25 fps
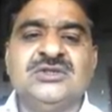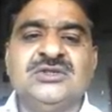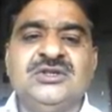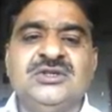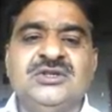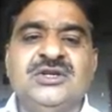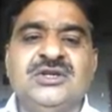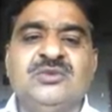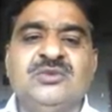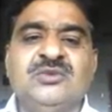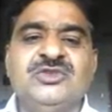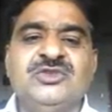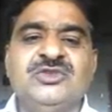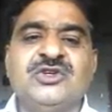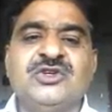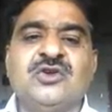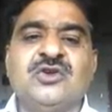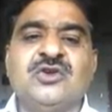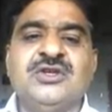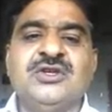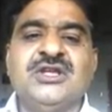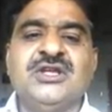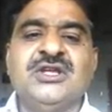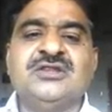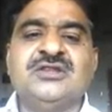
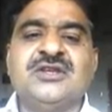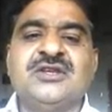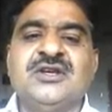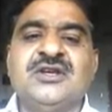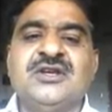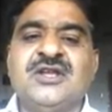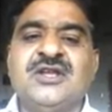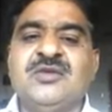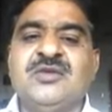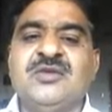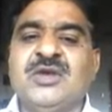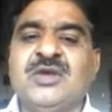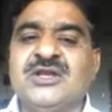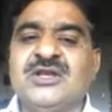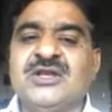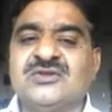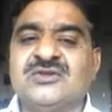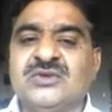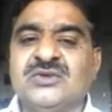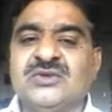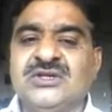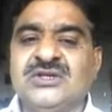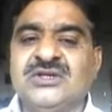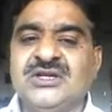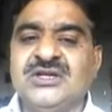M0 L3 T minus
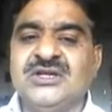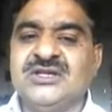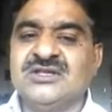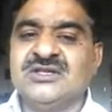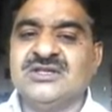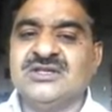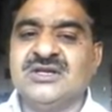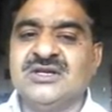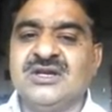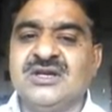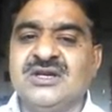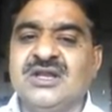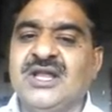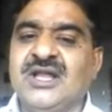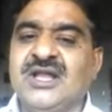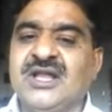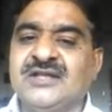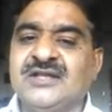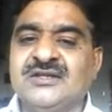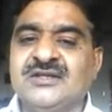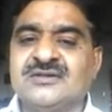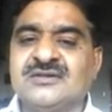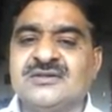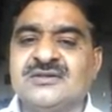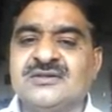1. It is written like.
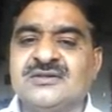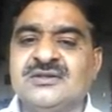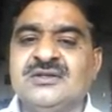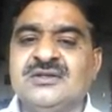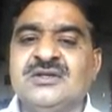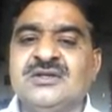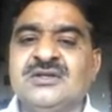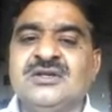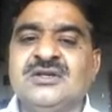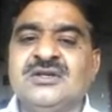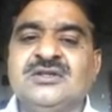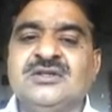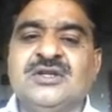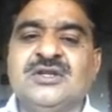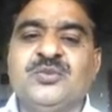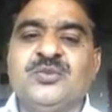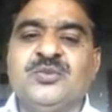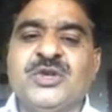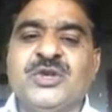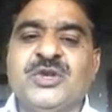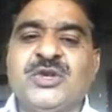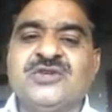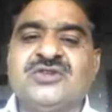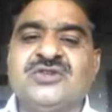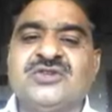Then
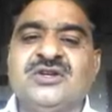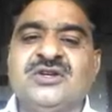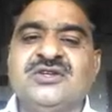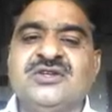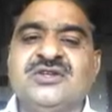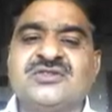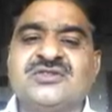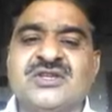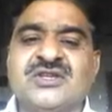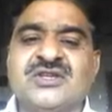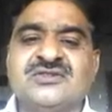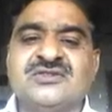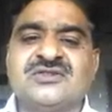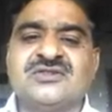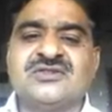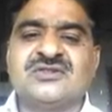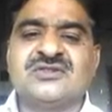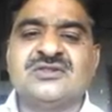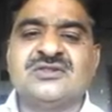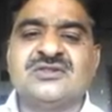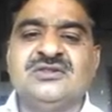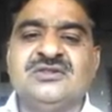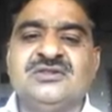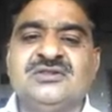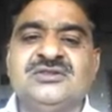pressure
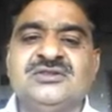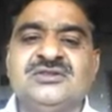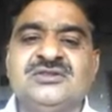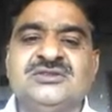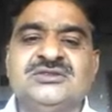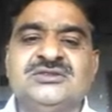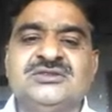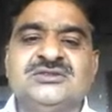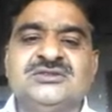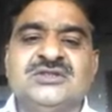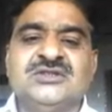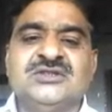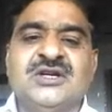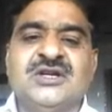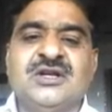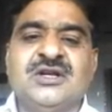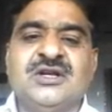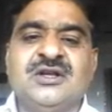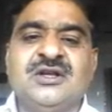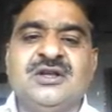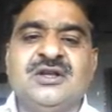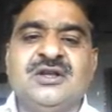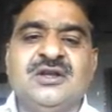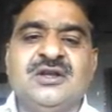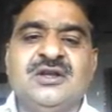distance
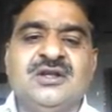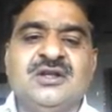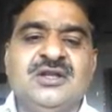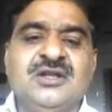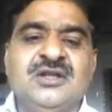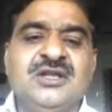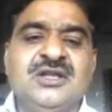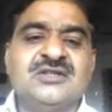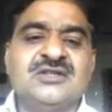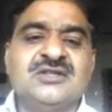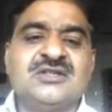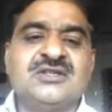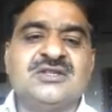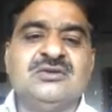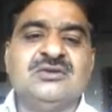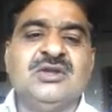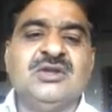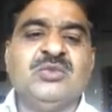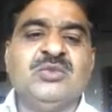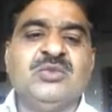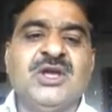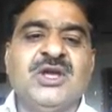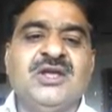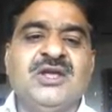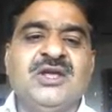is
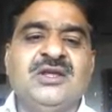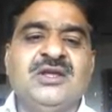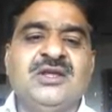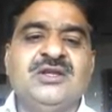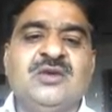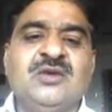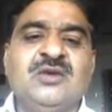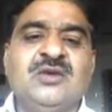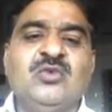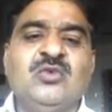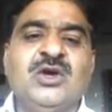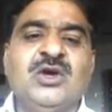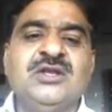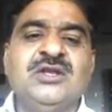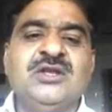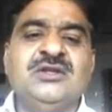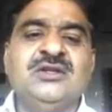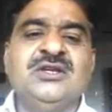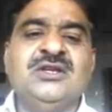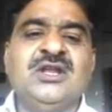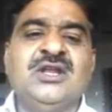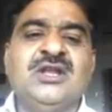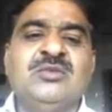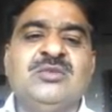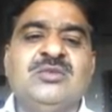given by
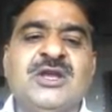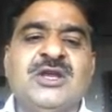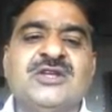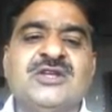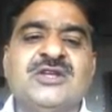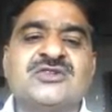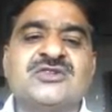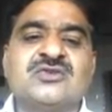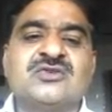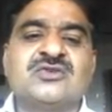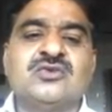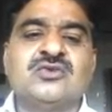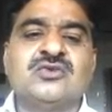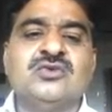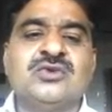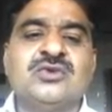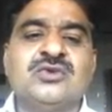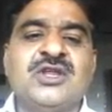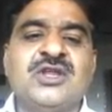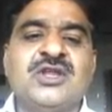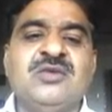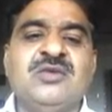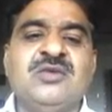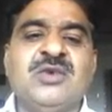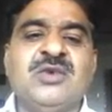M1 L minus 2
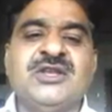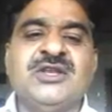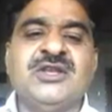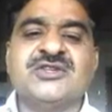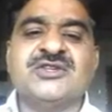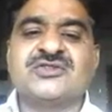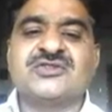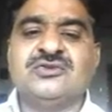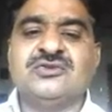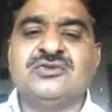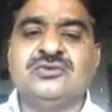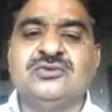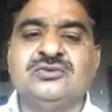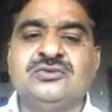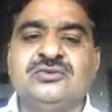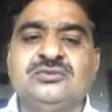T minus 2.